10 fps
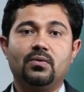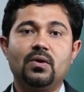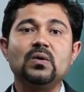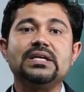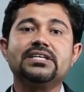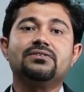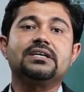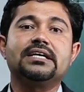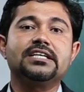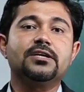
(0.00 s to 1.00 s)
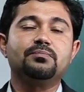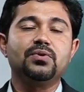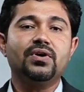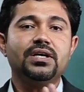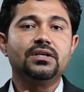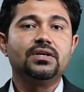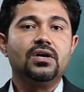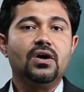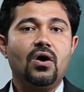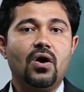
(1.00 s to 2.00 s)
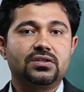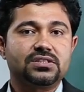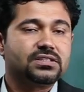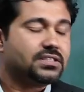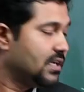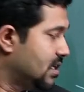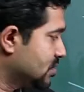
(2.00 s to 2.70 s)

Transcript: Only it will contain pure oxygen.